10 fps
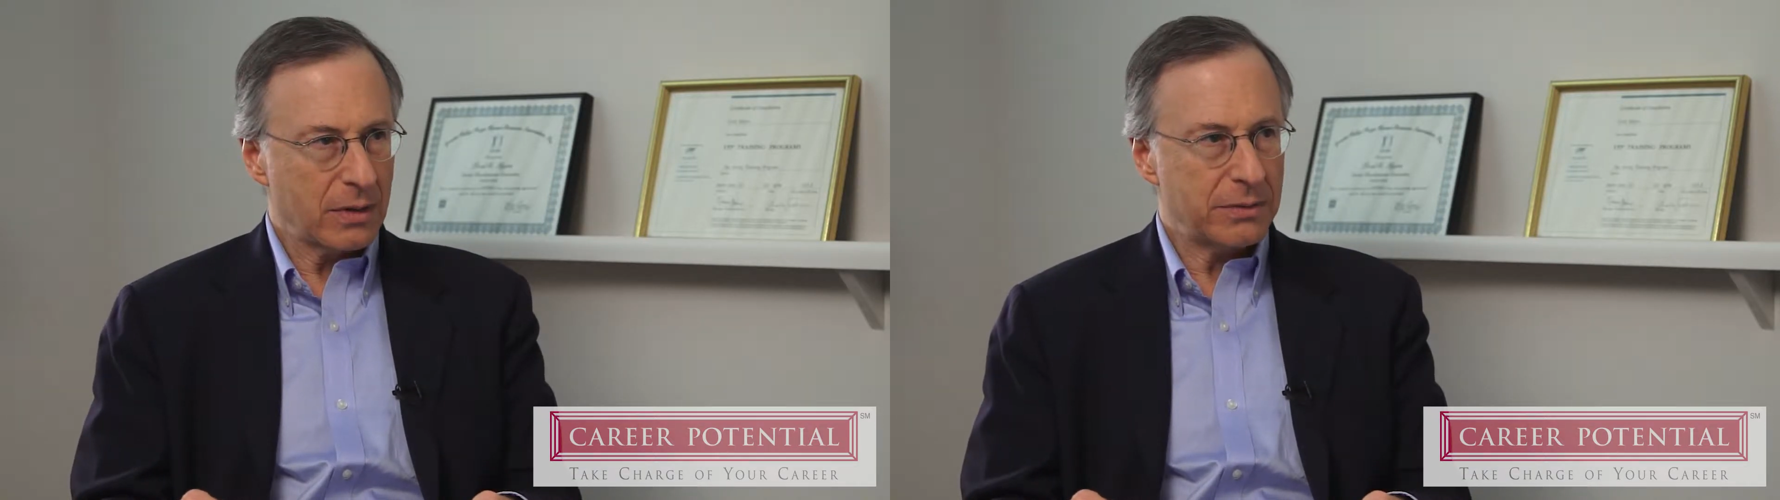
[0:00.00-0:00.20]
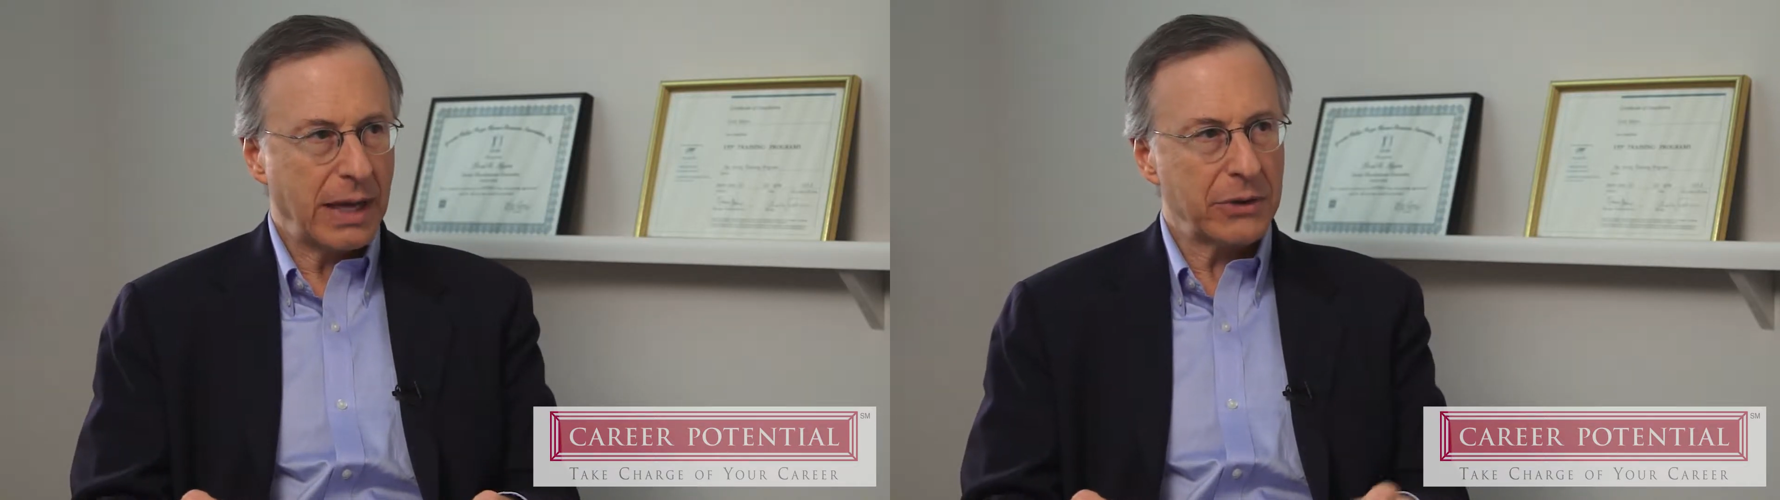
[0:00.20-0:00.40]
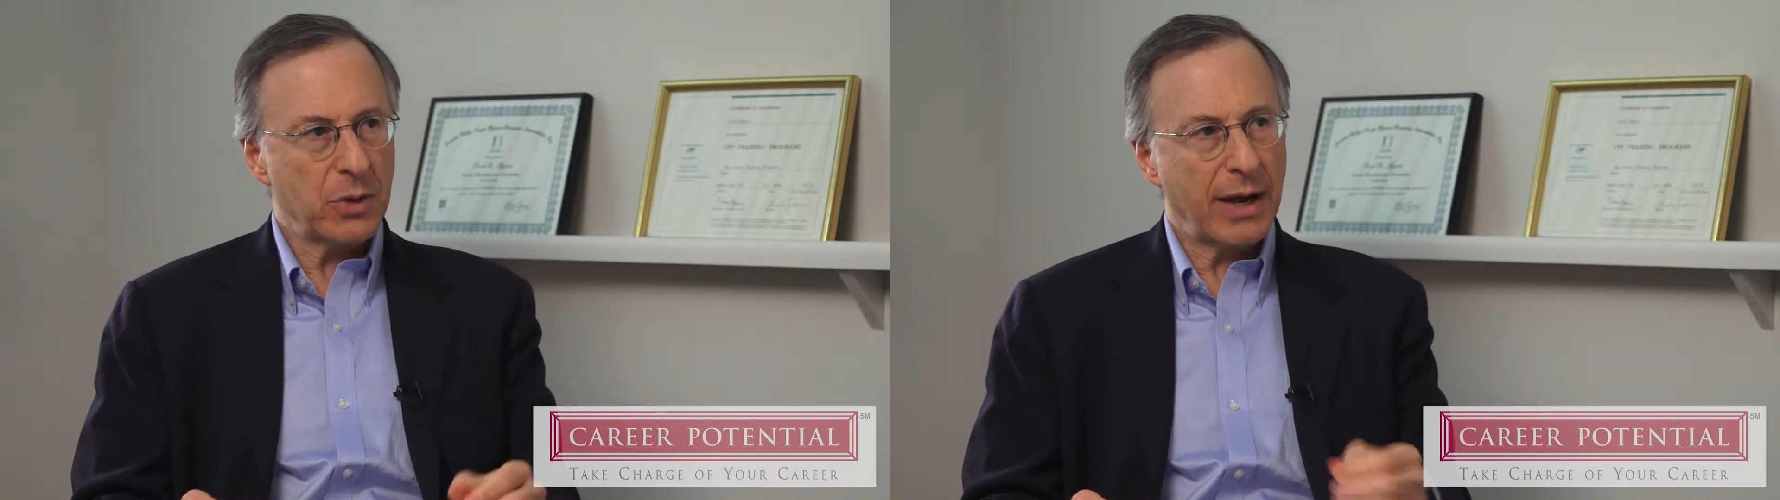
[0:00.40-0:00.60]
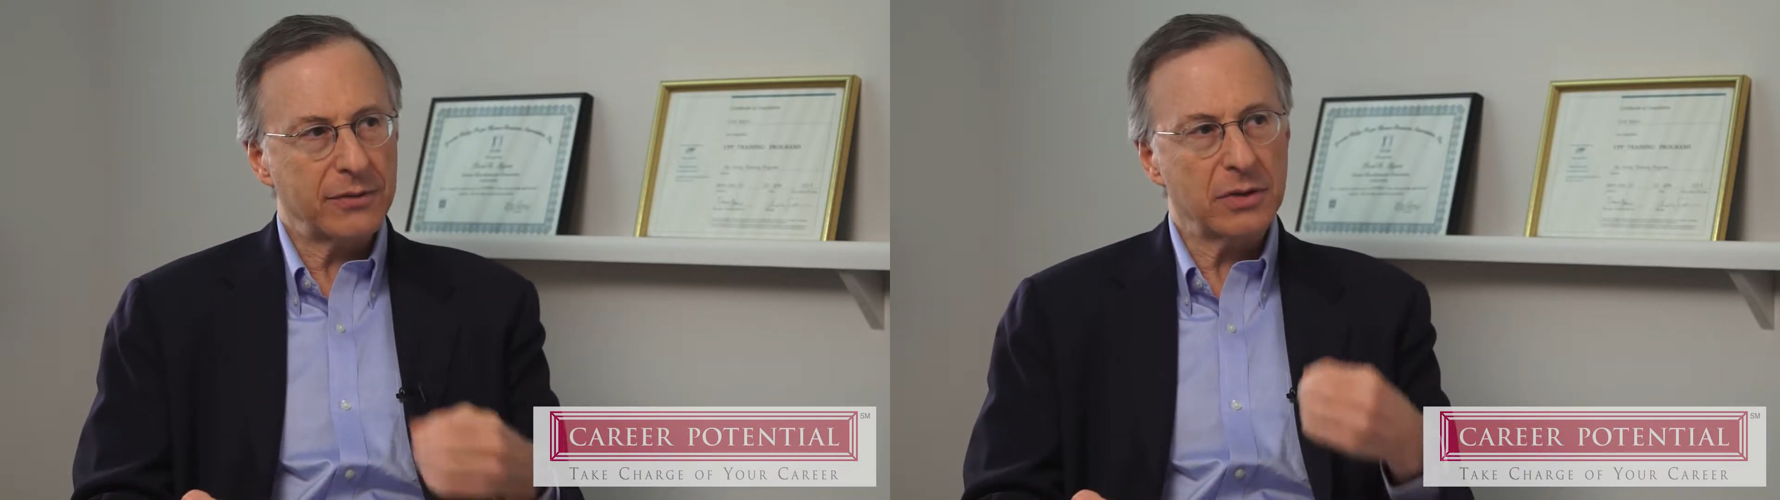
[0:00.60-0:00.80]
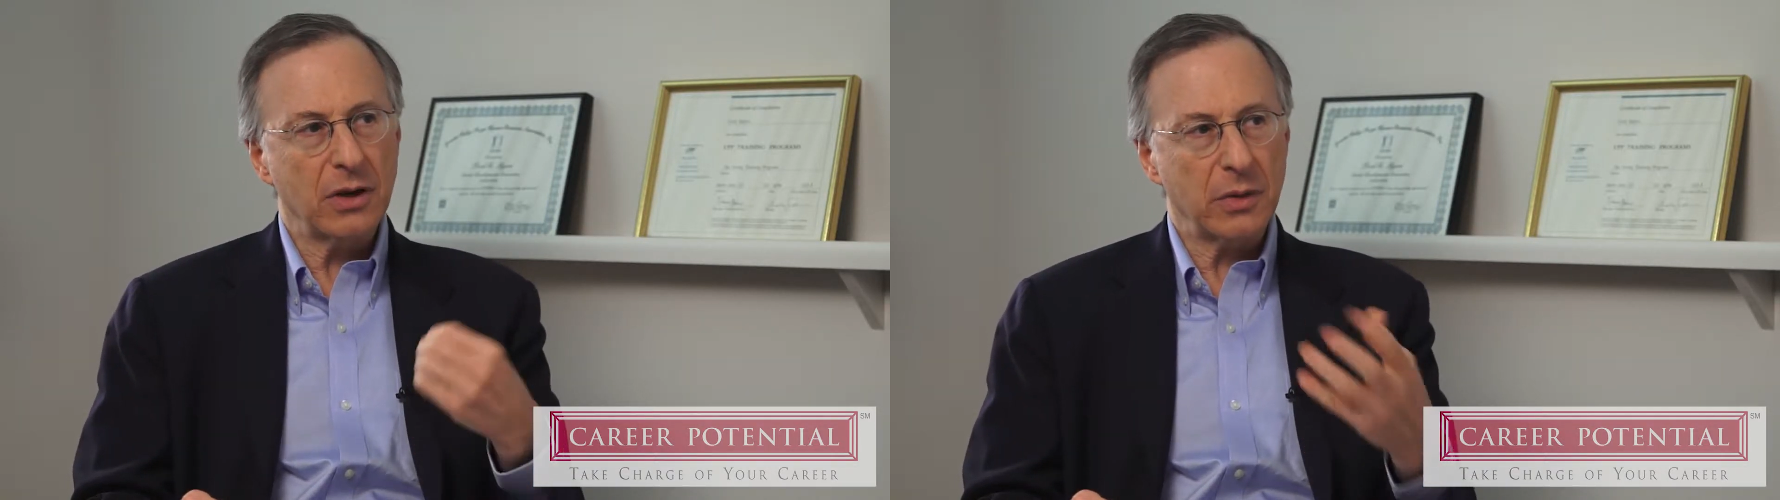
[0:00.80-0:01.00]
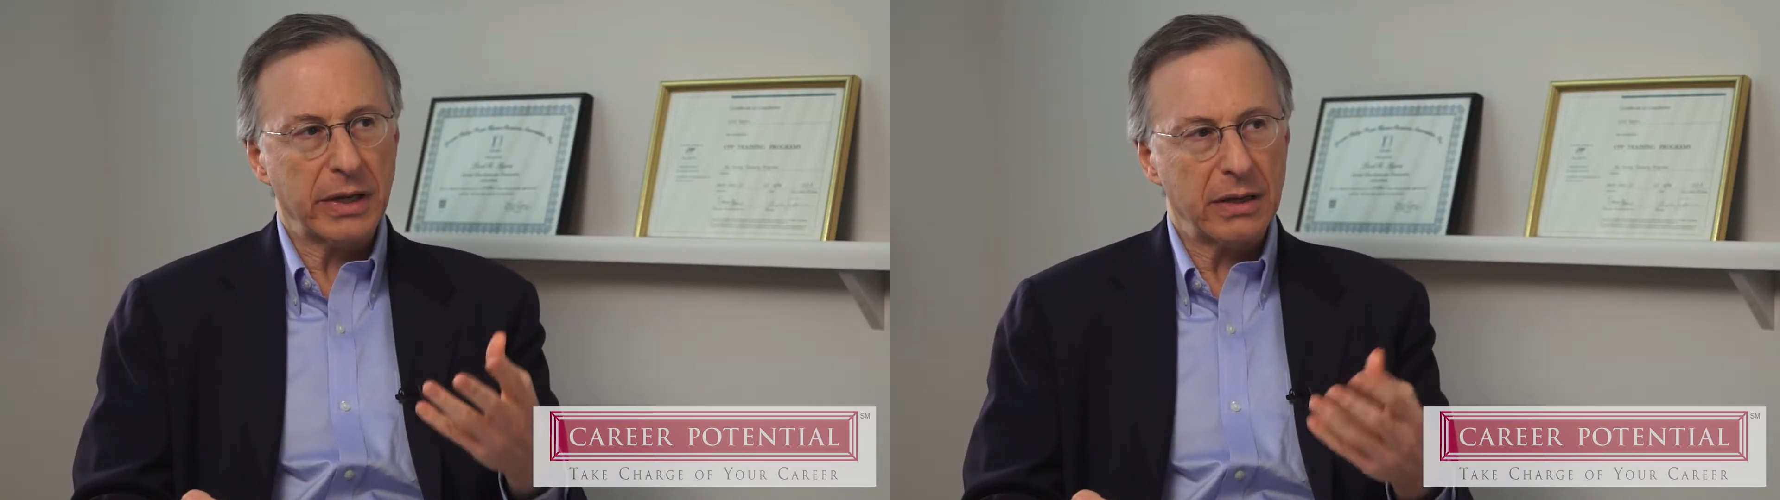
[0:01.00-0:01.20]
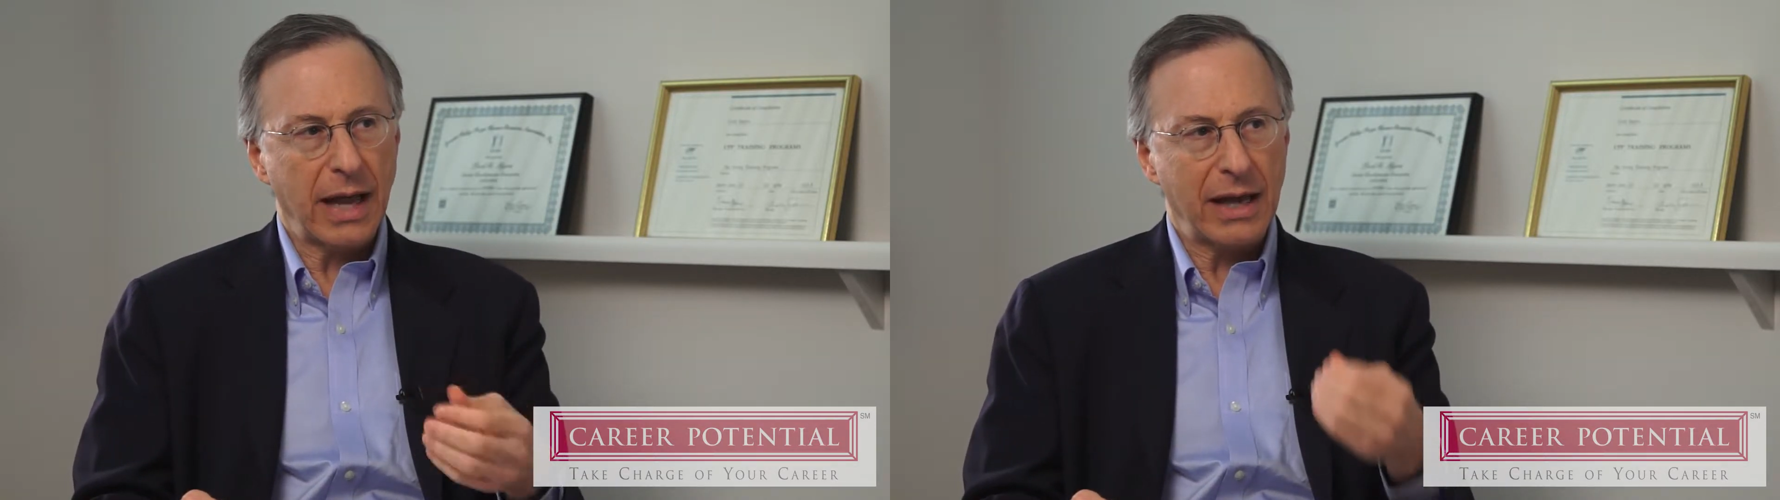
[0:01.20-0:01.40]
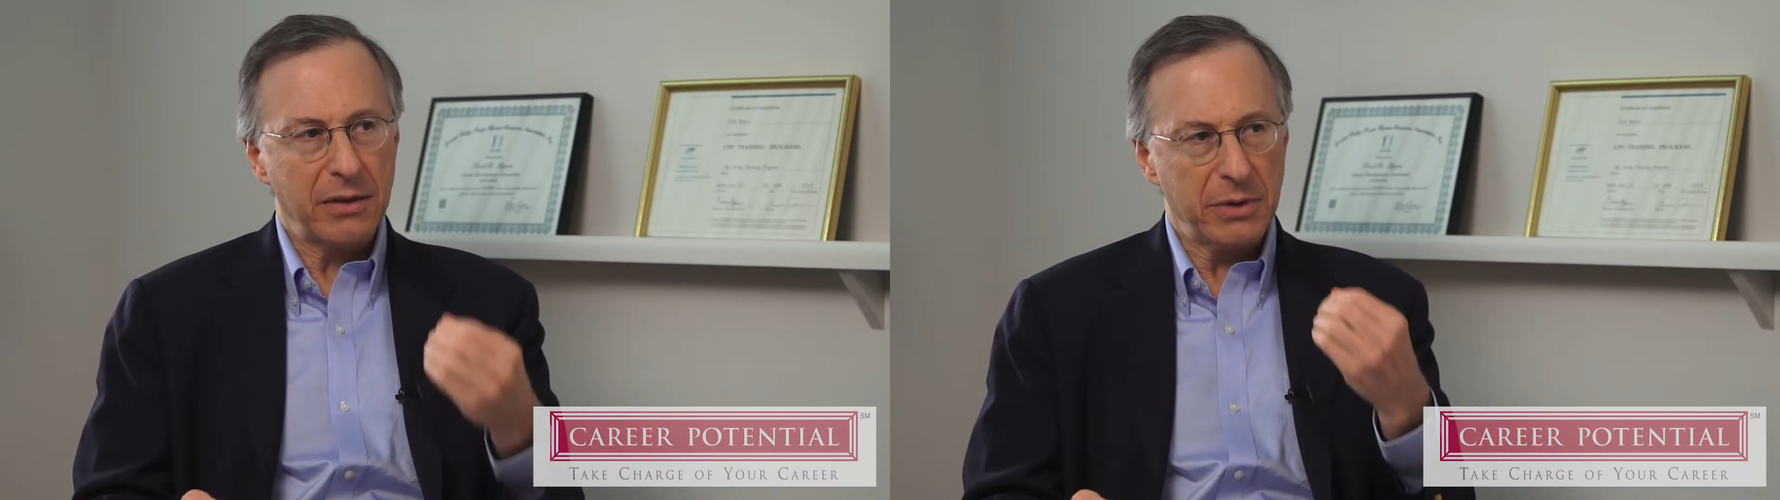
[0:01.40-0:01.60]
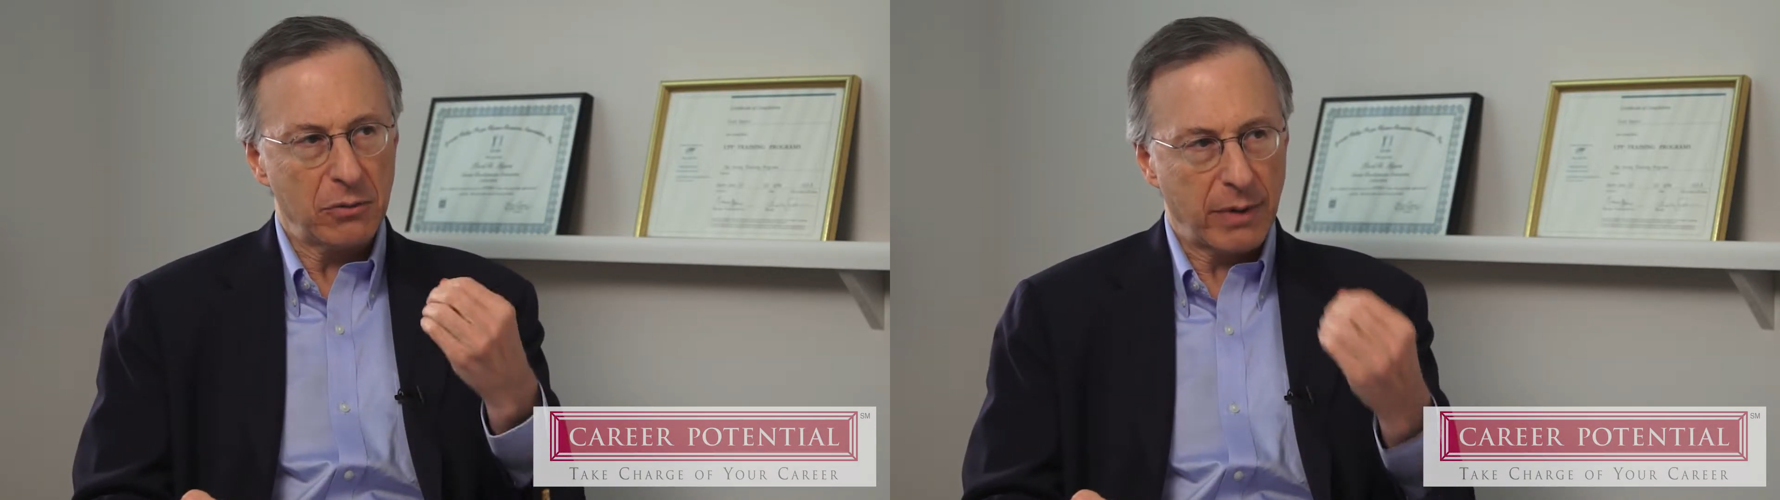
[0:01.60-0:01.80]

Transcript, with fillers: Now you have to go in and be